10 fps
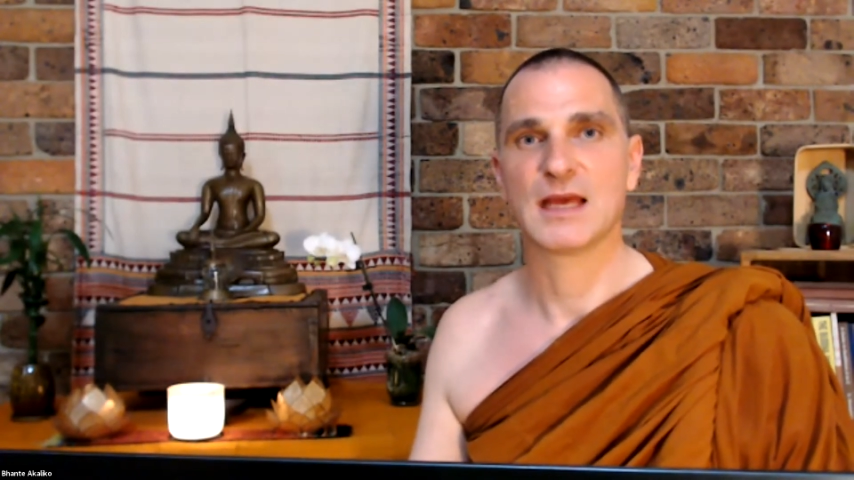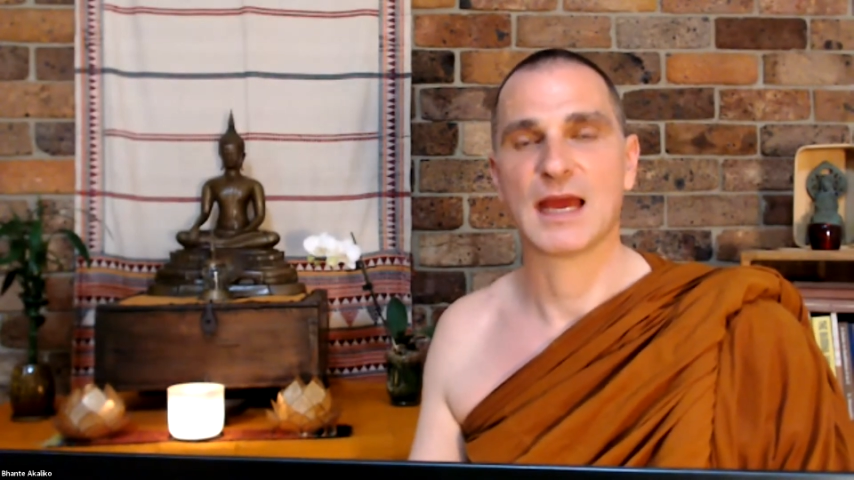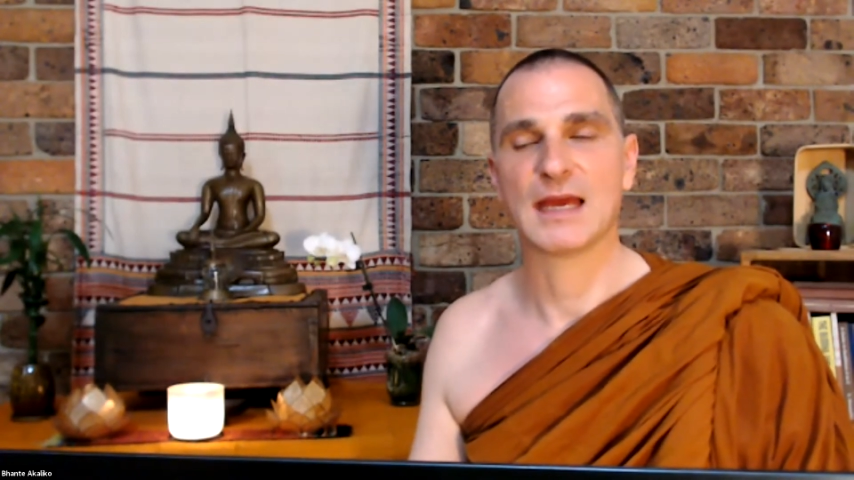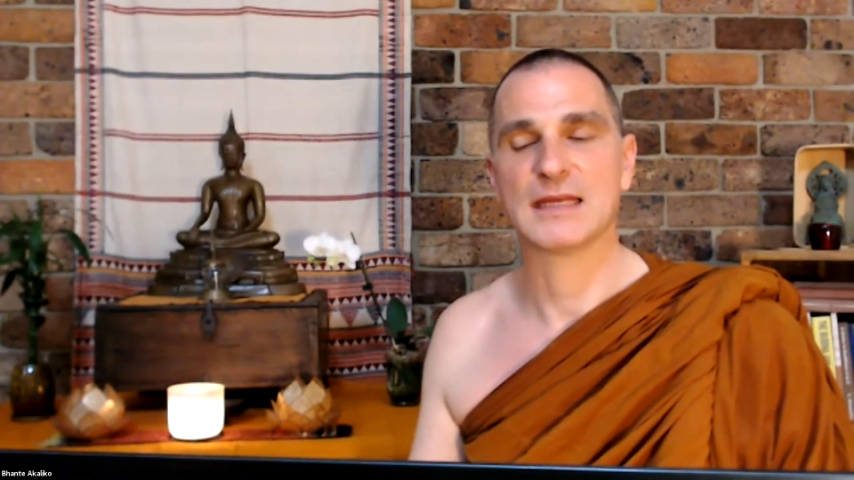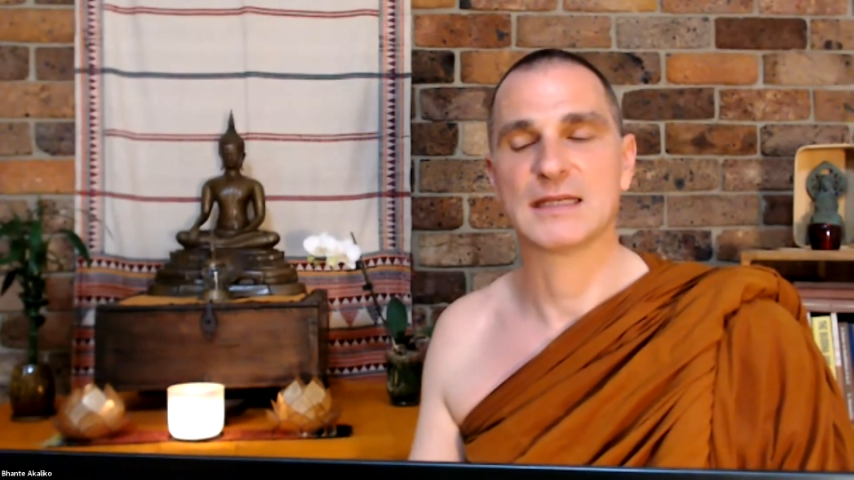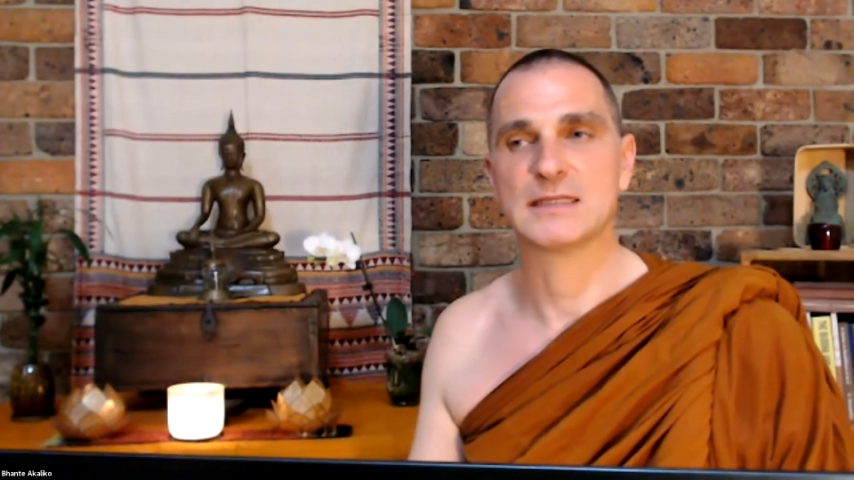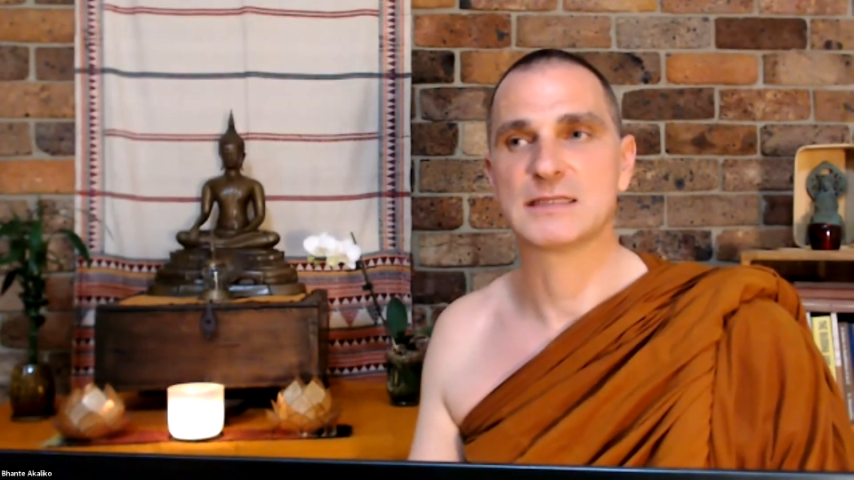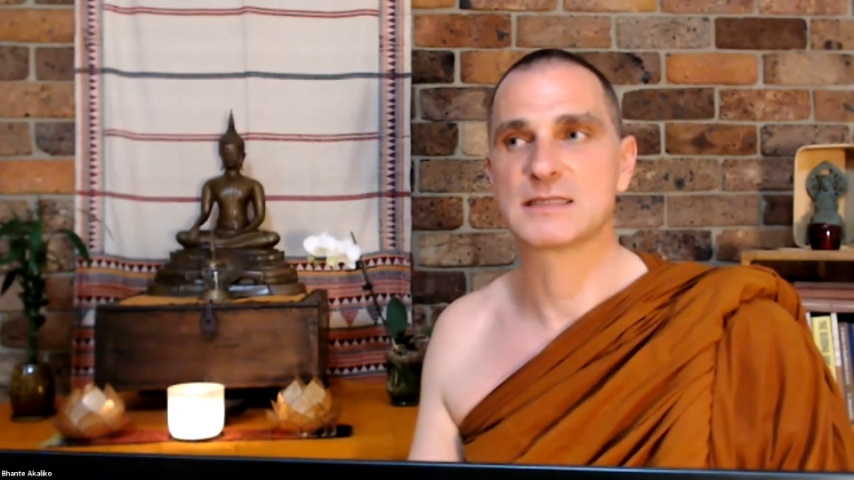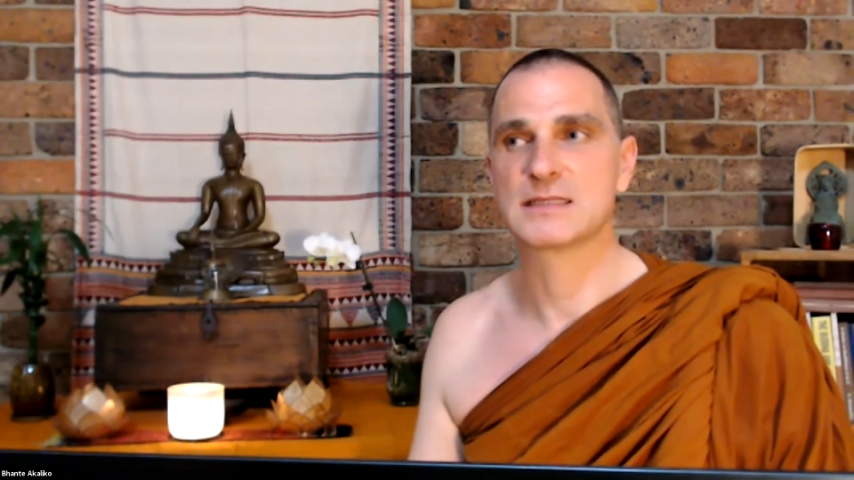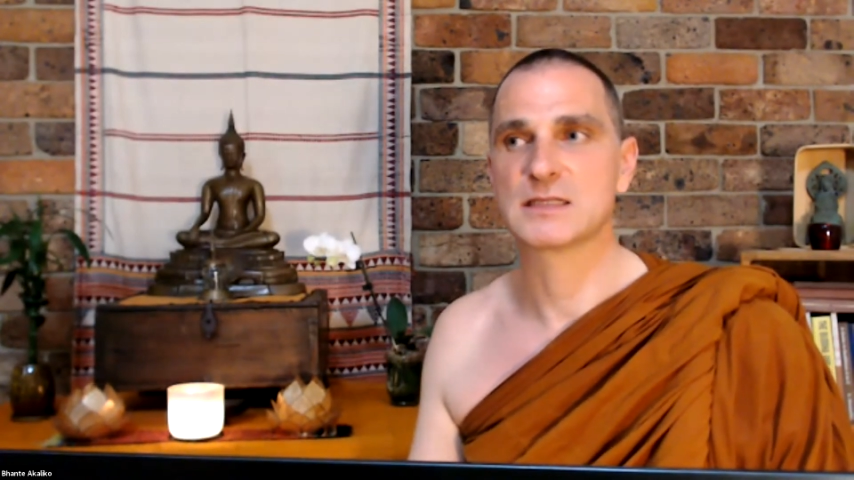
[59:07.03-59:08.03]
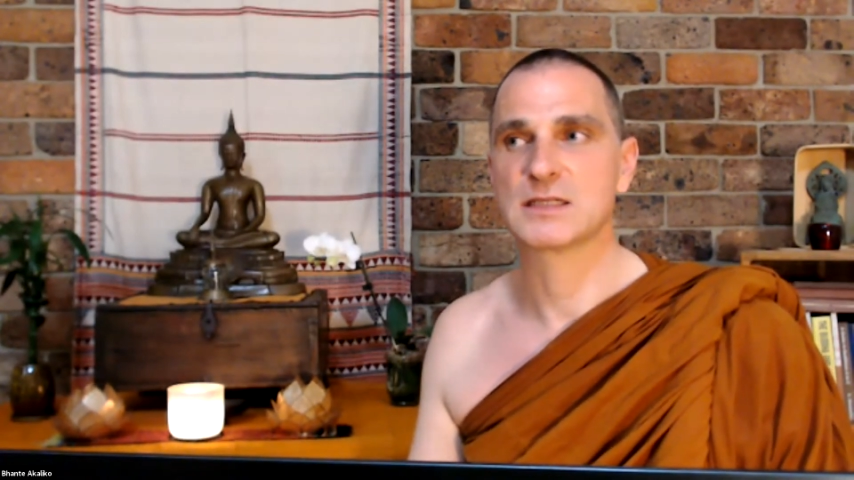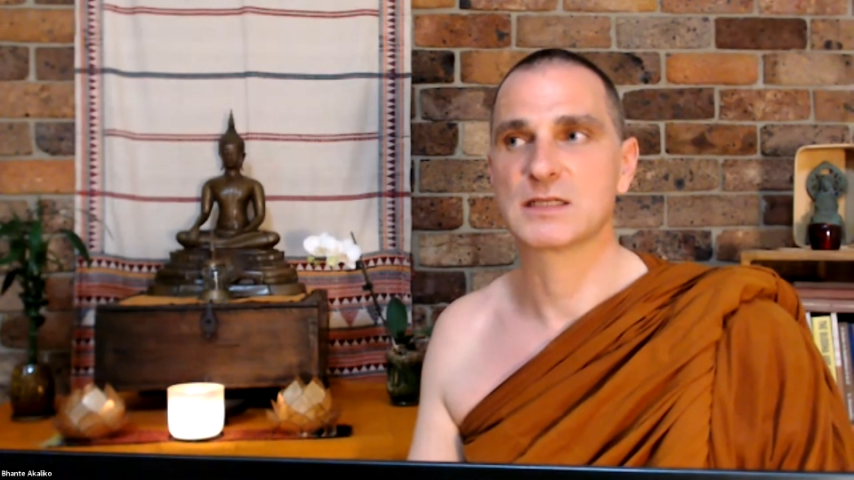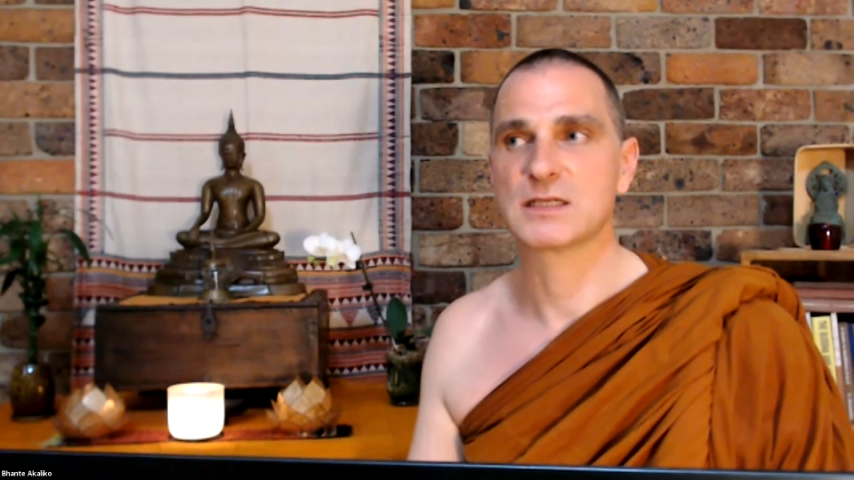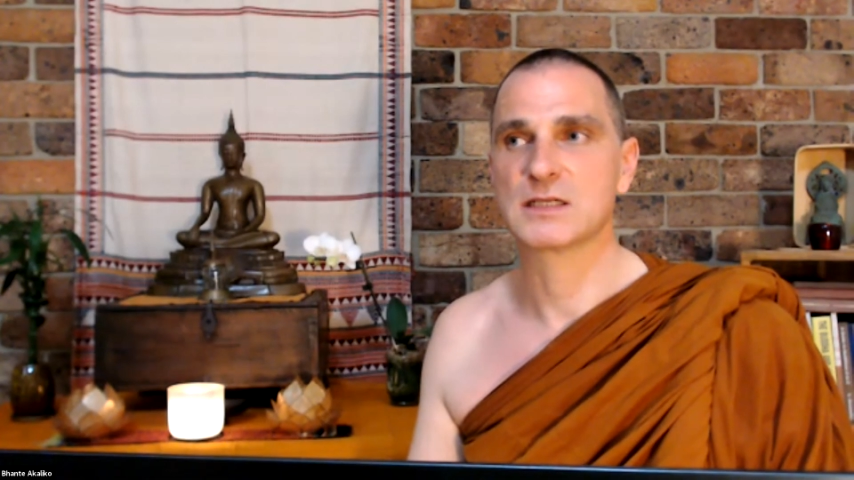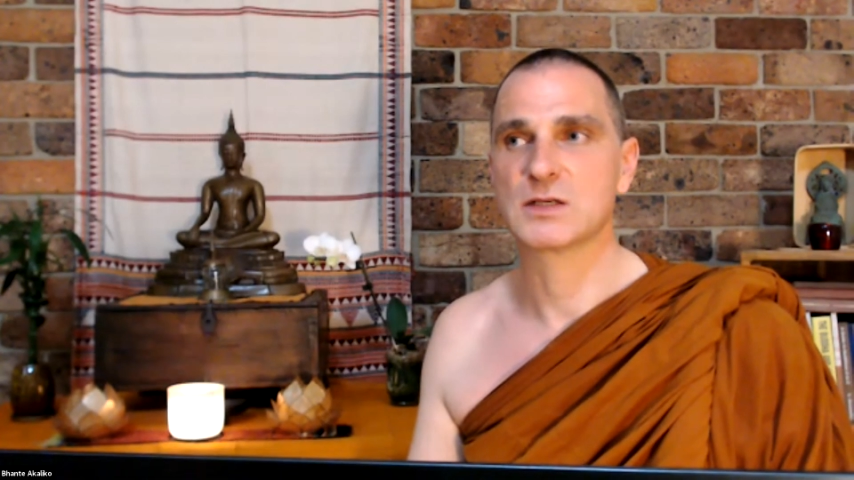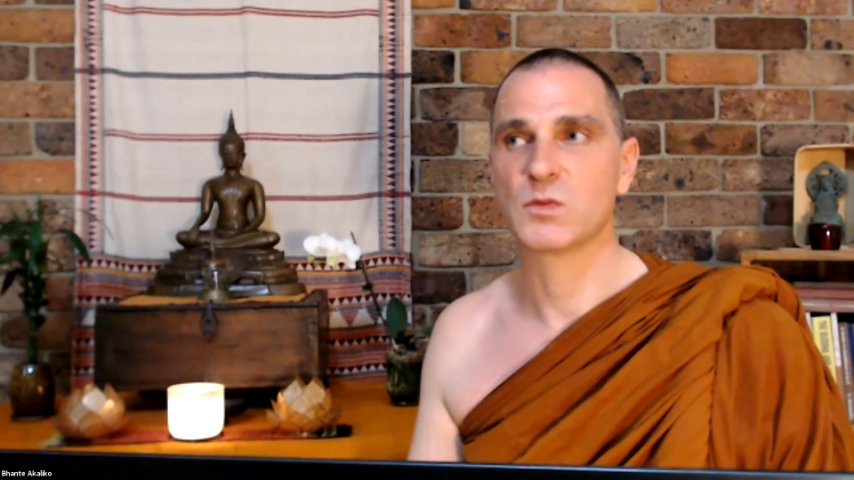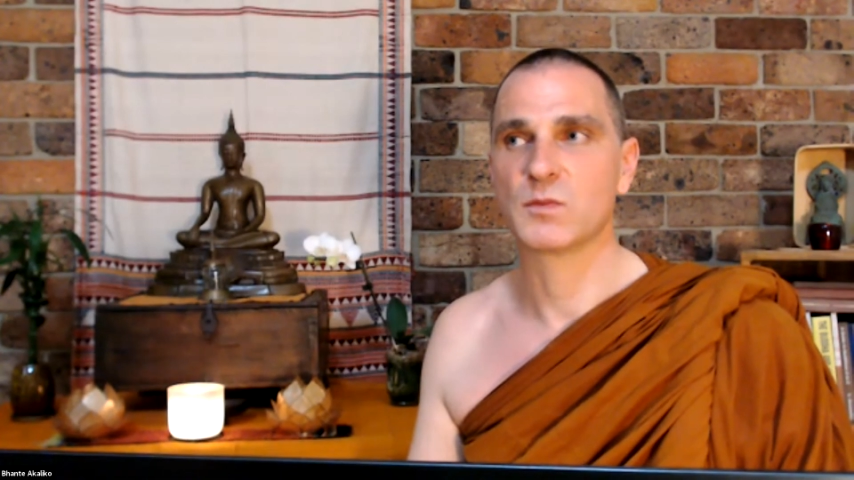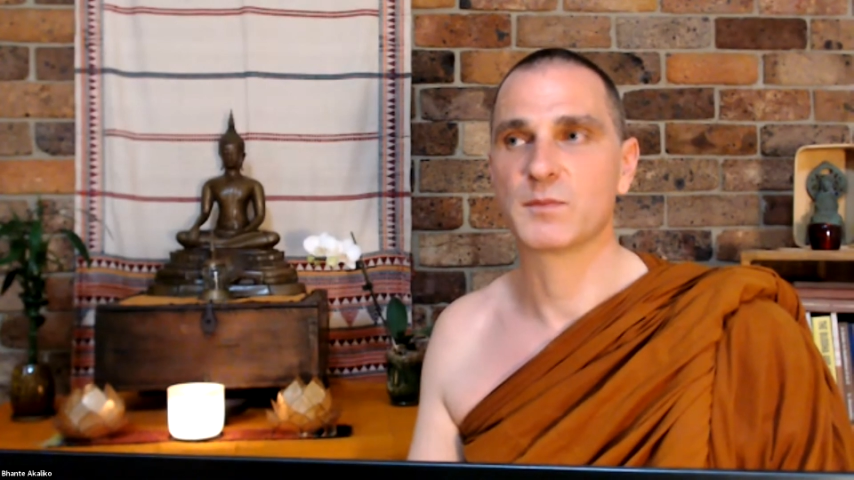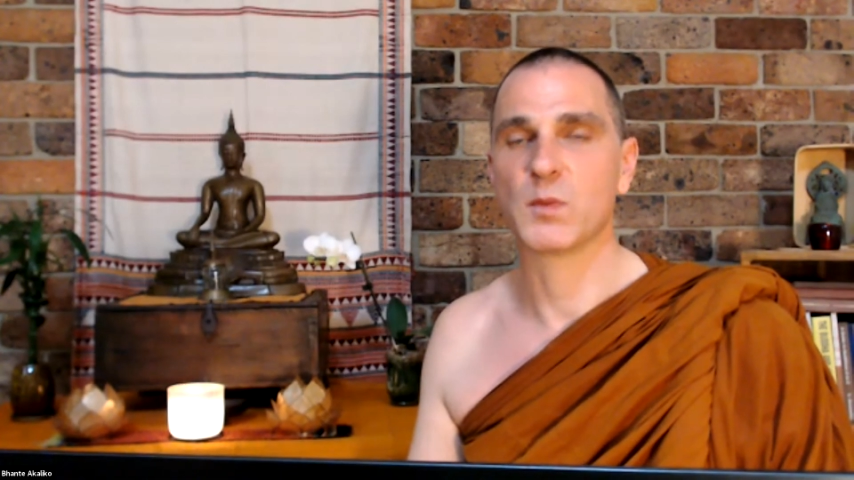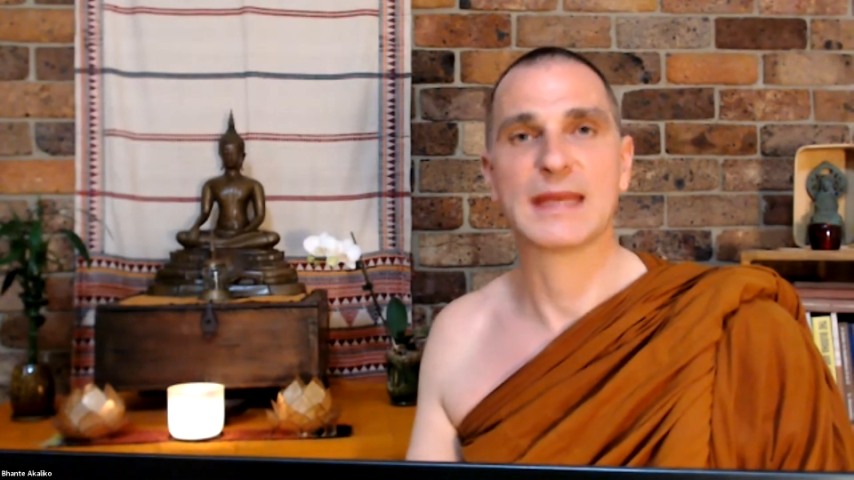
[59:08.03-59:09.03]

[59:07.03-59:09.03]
But we